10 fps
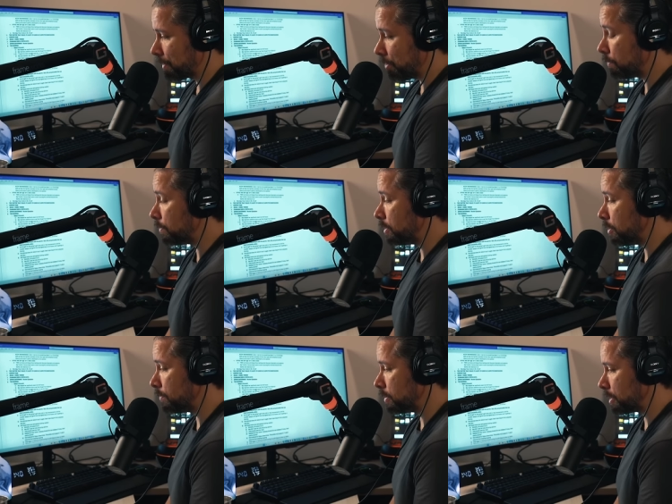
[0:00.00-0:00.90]
over and
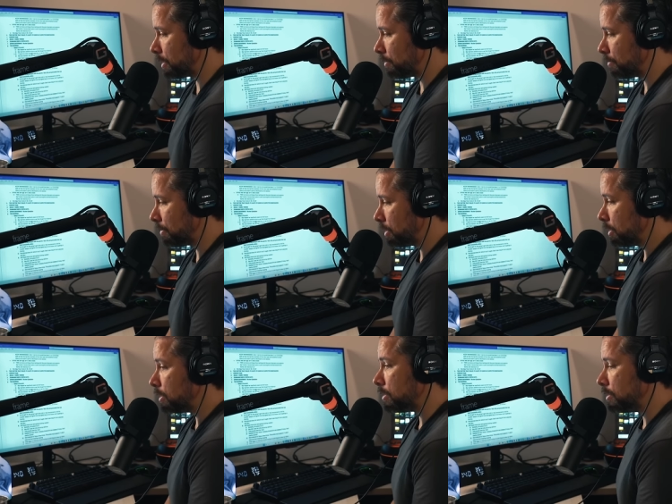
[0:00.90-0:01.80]
over again.
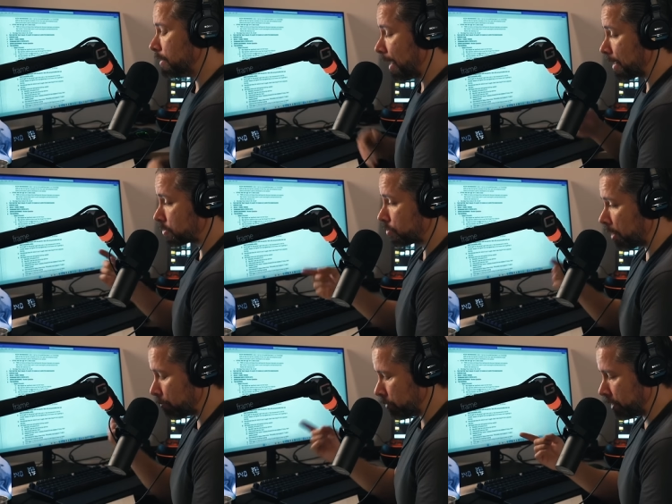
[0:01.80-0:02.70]
That is
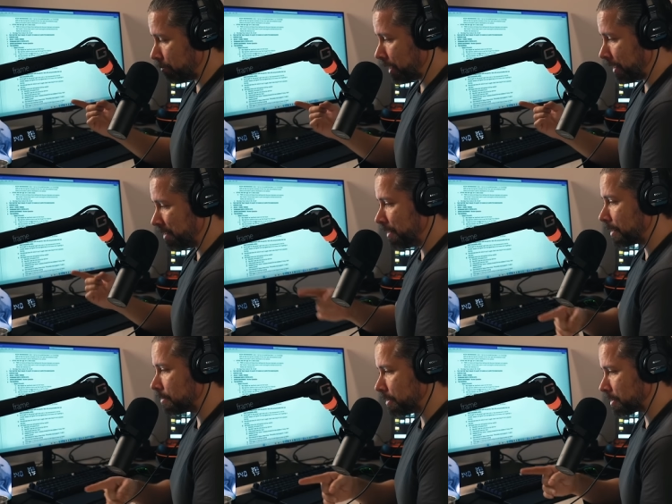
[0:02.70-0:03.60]
corroborated by
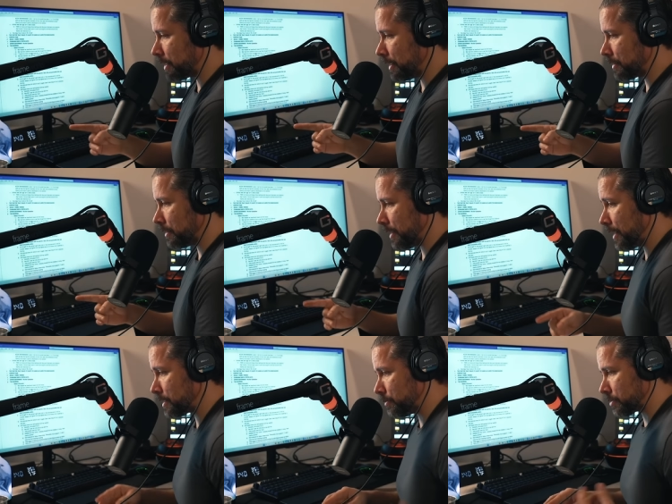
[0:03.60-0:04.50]
Nicholas saying that,
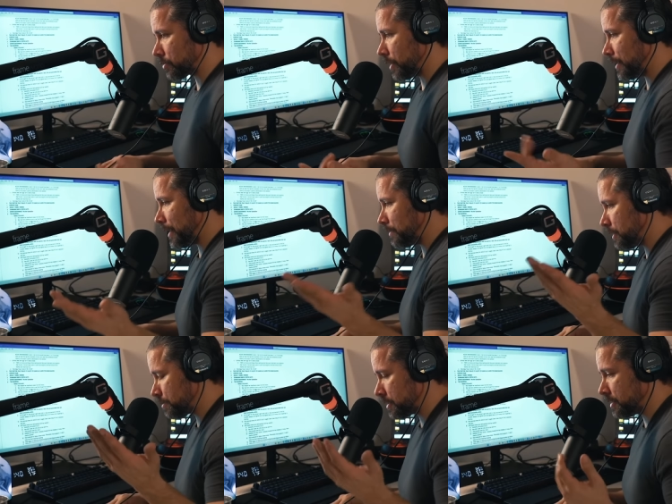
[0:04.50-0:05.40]
yeah, she was crying out
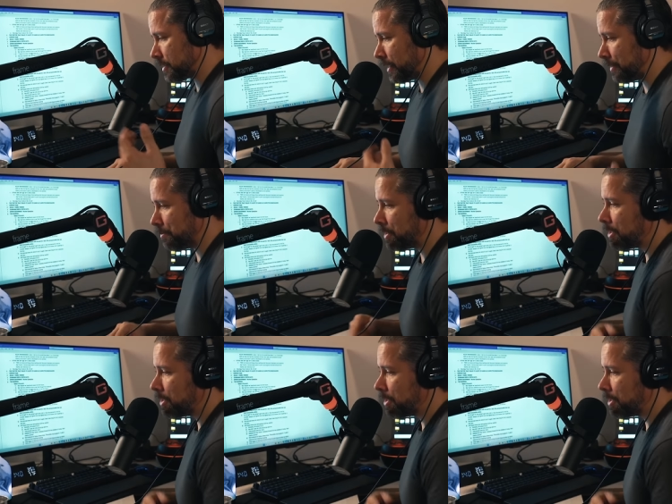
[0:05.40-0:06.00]
Gypsy's name.